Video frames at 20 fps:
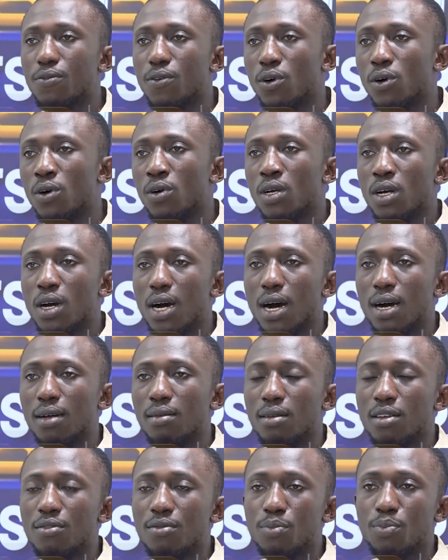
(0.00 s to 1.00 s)
for
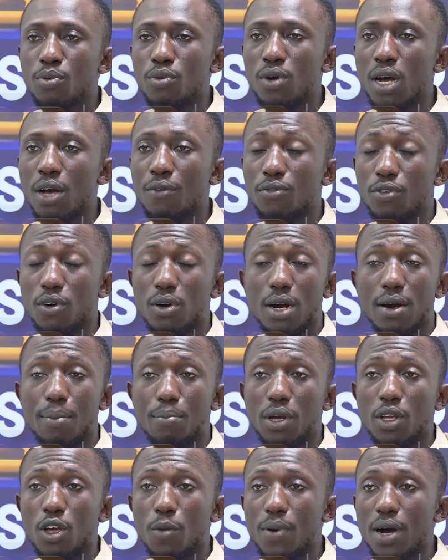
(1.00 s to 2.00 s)
Liverpool,
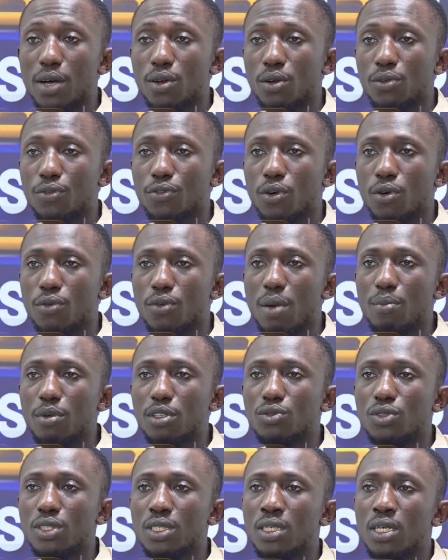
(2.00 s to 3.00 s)
for Real
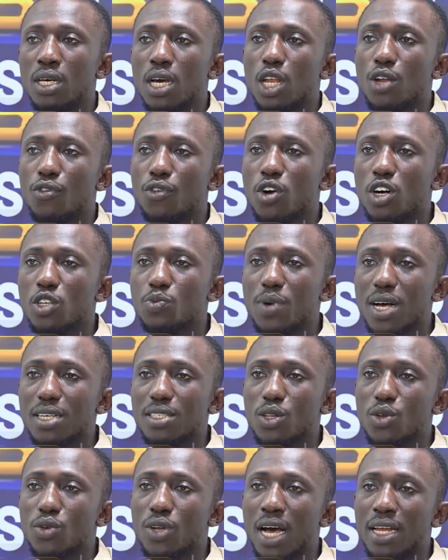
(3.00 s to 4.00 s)
Madrid, and of course,
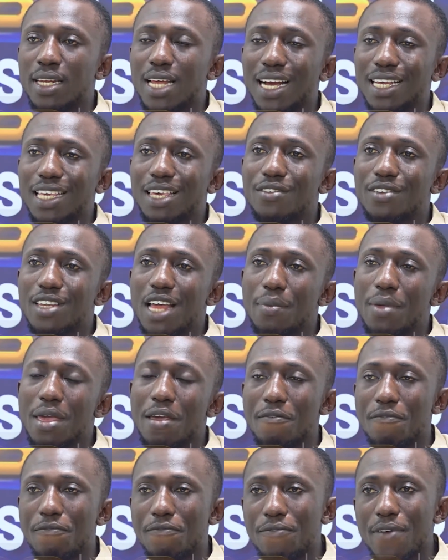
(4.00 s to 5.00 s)
Barcelona, they are giving them
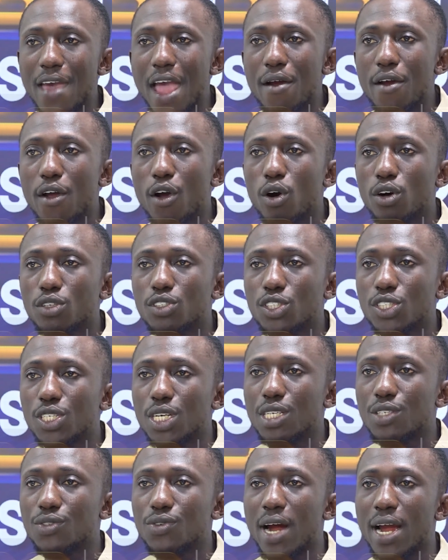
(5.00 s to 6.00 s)
a very hot
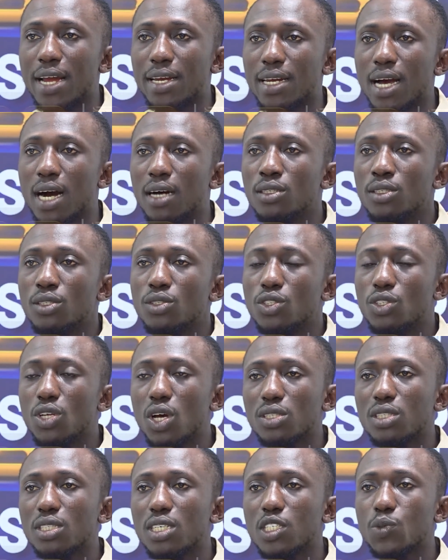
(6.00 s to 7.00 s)
chase right now.
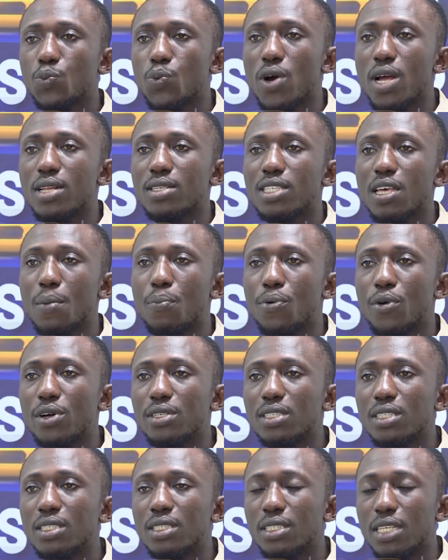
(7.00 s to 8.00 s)
Just 6 points
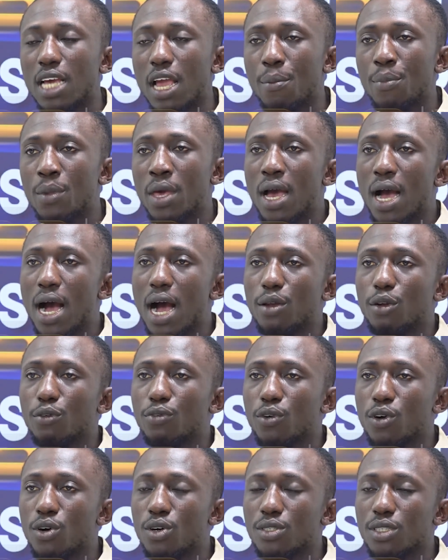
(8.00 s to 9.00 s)
separating them, and
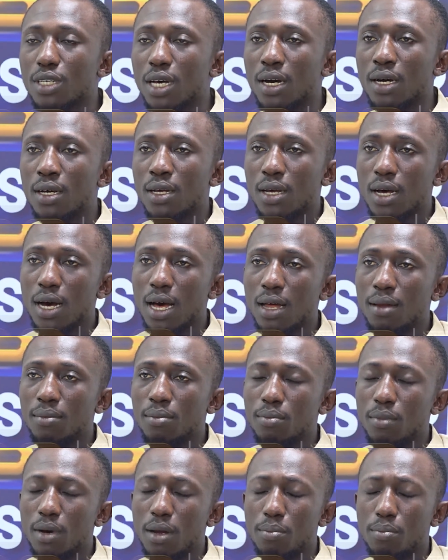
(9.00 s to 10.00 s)
of course,
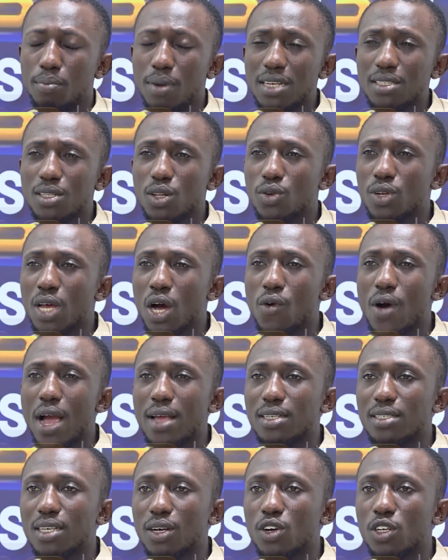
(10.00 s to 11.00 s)
Barcelona are
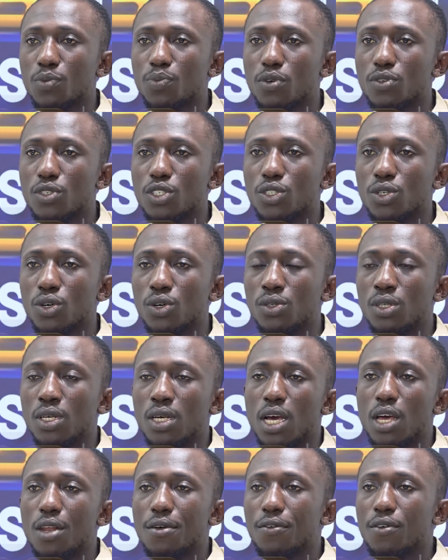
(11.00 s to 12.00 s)
in the second position,
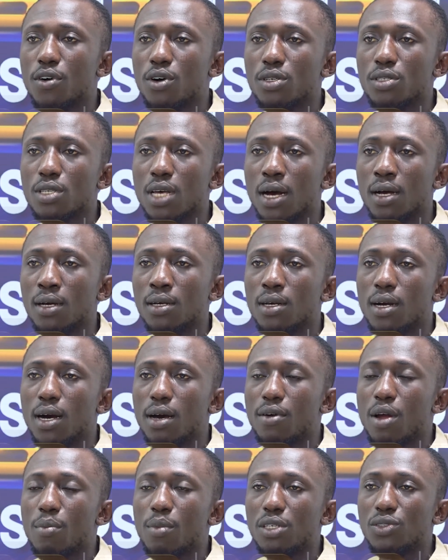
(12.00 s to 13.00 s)
and of course,
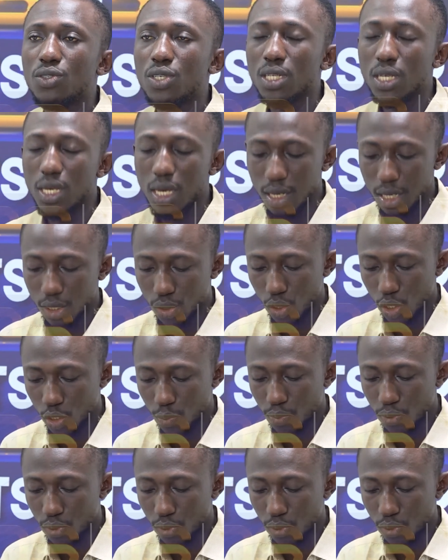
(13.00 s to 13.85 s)
Real Madrid in the third